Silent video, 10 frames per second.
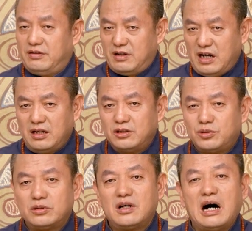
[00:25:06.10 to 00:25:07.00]
Many
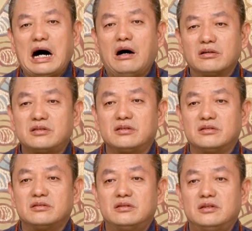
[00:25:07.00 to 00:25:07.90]
good things bring
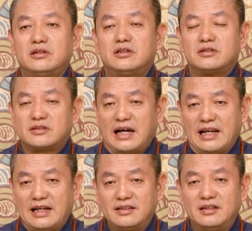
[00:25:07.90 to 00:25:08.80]
bad outcomes.